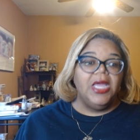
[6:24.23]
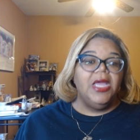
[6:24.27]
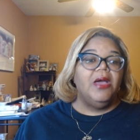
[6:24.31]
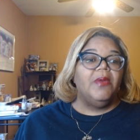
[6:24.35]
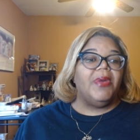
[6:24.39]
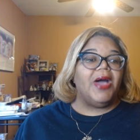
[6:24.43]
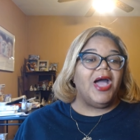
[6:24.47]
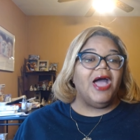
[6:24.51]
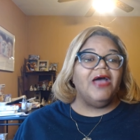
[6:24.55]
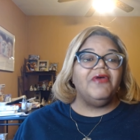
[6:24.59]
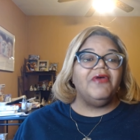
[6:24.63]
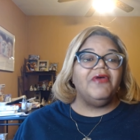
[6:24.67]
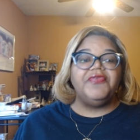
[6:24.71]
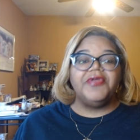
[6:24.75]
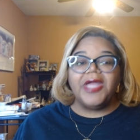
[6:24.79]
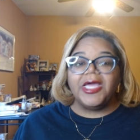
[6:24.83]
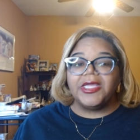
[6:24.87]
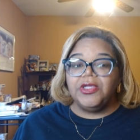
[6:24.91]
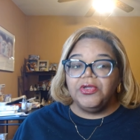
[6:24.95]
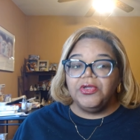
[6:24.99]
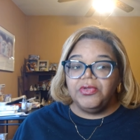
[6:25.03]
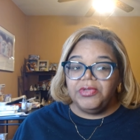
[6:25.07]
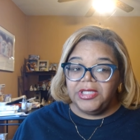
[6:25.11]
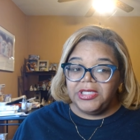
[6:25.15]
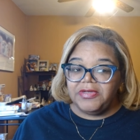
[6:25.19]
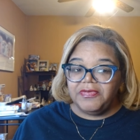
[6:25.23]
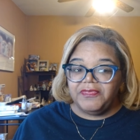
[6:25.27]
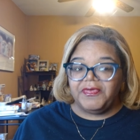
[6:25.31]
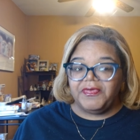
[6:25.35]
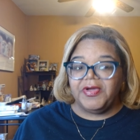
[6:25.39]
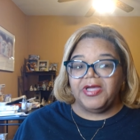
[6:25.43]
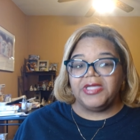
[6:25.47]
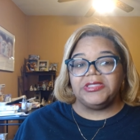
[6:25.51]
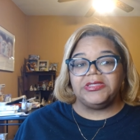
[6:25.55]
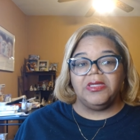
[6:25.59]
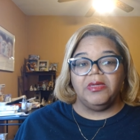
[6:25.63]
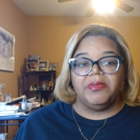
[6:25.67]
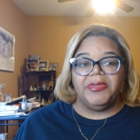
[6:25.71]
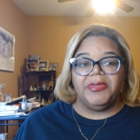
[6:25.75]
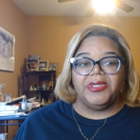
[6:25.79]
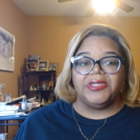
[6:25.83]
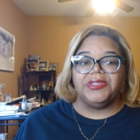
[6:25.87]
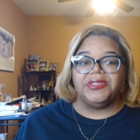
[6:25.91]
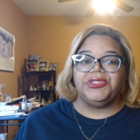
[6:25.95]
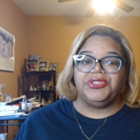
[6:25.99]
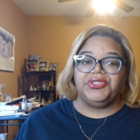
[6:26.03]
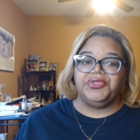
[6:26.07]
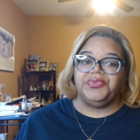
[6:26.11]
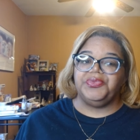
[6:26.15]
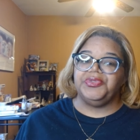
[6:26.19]
But I feel like you need to find something else
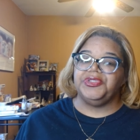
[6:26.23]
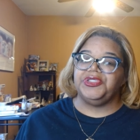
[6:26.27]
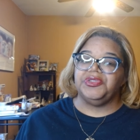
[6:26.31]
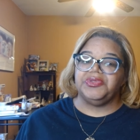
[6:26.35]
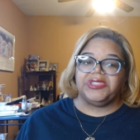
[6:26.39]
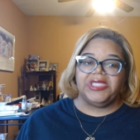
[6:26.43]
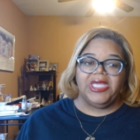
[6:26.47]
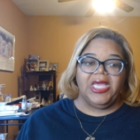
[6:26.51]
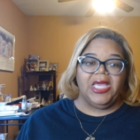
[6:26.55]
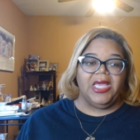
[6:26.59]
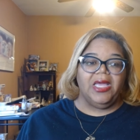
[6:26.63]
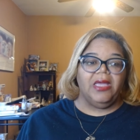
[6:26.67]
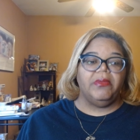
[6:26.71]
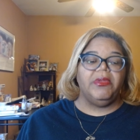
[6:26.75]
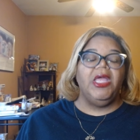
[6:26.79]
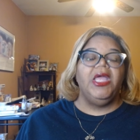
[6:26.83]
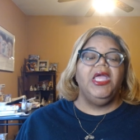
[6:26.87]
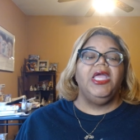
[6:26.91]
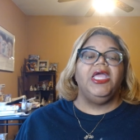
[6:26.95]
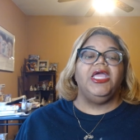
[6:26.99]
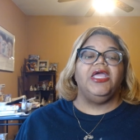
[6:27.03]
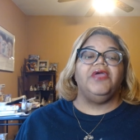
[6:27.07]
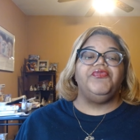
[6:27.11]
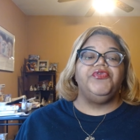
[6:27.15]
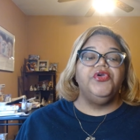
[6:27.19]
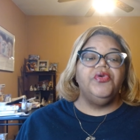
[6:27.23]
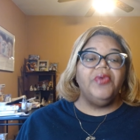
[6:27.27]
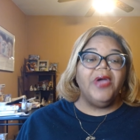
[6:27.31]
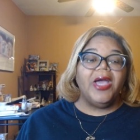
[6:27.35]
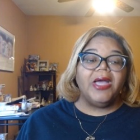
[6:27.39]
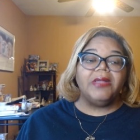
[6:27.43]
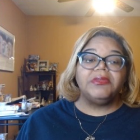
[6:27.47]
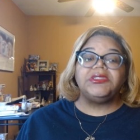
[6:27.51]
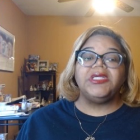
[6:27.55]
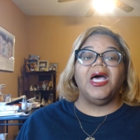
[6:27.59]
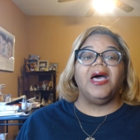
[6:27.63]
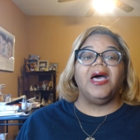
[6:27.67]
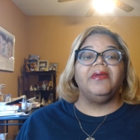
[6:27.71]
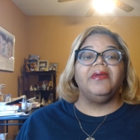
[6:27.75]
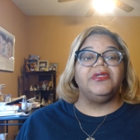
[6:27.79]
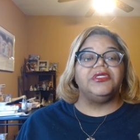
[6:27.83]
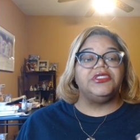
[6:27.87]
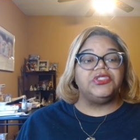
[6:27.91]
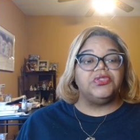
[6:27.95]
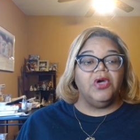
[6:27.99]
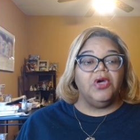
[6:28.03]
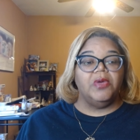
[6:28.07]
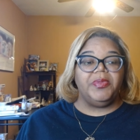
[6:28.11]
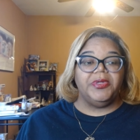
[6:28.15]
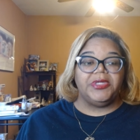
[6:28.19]
to do with your time. If you have time to
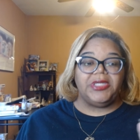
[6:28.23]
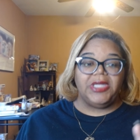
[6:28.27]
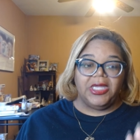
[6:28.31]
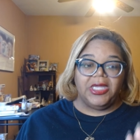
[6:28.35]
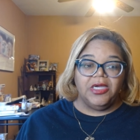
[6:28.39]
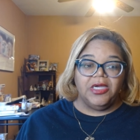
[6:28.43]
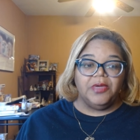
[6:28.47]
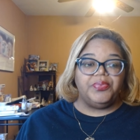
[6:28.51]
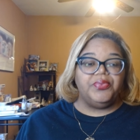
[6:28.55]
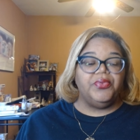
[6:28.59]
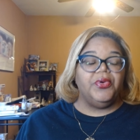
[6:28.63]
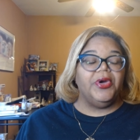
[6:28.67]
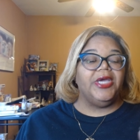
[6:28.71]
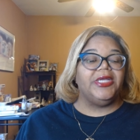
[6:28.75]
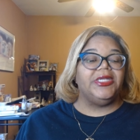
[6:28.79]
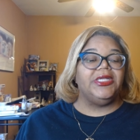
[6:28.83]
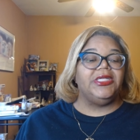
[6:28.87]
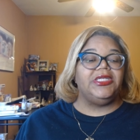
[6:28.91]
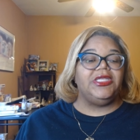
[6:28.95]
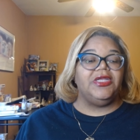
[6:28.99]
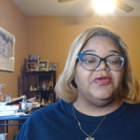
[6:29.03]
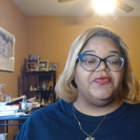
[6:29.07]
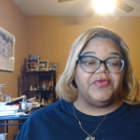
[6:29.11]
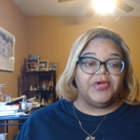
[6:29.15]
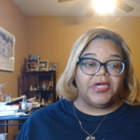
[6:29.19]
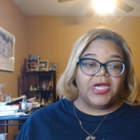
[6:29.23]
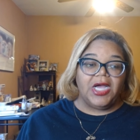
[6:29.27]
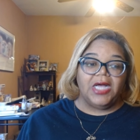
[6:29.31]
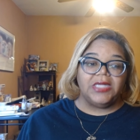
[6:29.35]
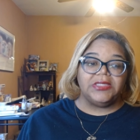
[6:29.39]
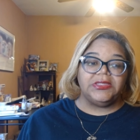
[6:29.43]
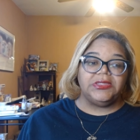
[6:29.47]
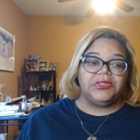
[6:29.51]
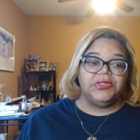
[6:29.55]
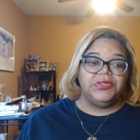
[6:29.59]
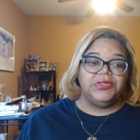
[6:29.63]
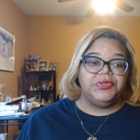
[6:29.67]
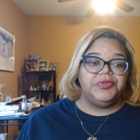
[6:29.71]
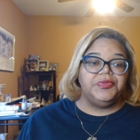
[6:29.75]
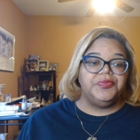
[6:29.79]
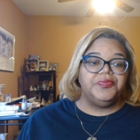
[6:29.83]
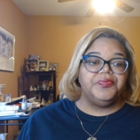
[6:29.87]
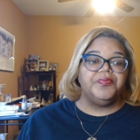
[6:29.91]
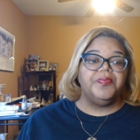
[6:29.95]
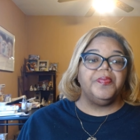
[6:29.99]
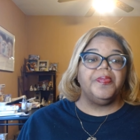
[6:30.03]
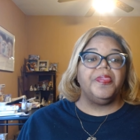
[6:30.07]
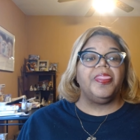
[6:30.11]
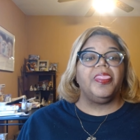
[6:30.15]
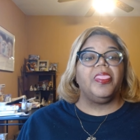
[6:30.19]
show up at the airport in a different costume,
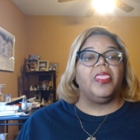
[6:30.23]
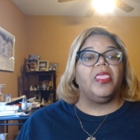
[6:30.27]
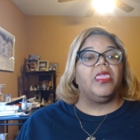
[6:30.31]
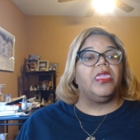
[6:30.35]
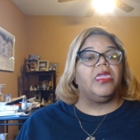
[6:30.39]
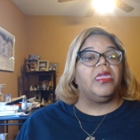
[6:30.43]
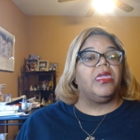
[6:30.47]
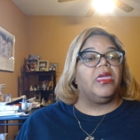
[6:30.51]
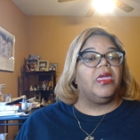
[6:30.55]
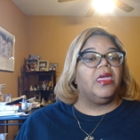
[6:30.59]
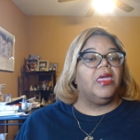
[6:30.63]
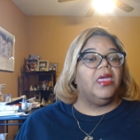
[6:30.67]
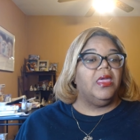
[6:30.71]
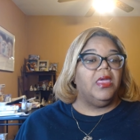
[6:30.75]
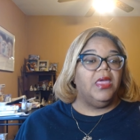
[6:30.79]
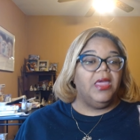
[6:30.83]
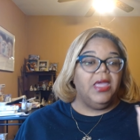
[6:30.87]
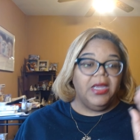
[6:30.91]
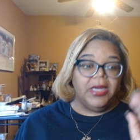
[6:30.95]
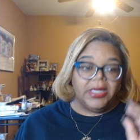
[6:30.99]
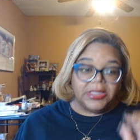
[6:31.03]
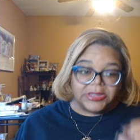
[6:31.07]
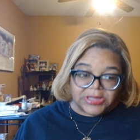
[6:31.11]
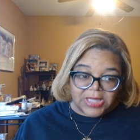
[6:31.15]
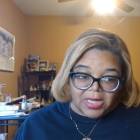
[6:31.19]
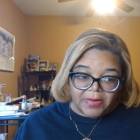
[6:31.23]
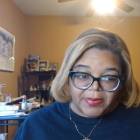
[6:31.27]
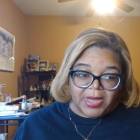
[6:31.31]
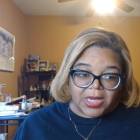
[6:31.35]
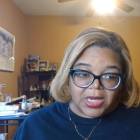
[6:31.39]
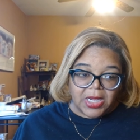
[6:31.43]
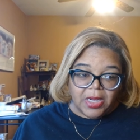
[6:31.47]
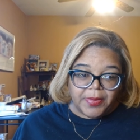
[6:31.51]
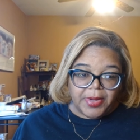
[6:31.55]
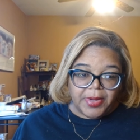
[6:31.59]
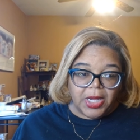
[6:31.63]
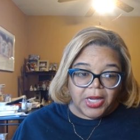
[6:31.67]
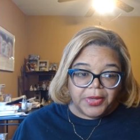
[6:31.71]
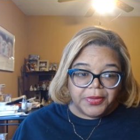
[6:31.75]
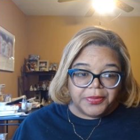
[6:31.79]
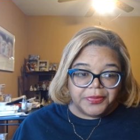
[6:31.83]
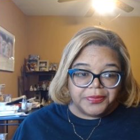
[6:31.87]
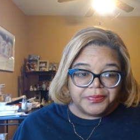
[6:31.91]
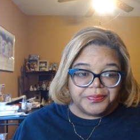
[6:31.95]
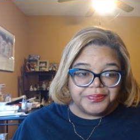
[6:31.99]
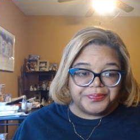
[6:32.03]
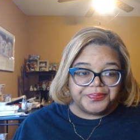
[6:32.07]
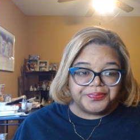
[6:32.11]
every time I come home,